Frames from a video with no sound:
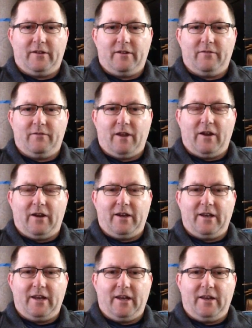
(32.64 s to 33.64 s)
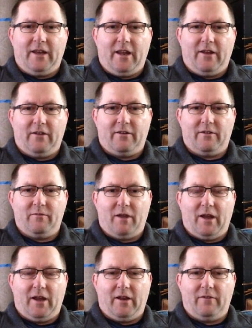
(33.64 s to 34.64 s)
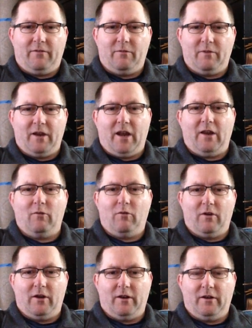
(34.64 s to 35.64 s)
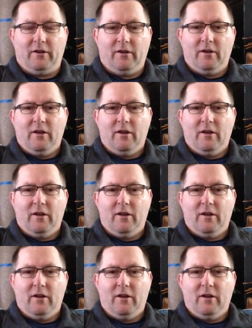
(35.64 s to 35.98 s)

very details of from day one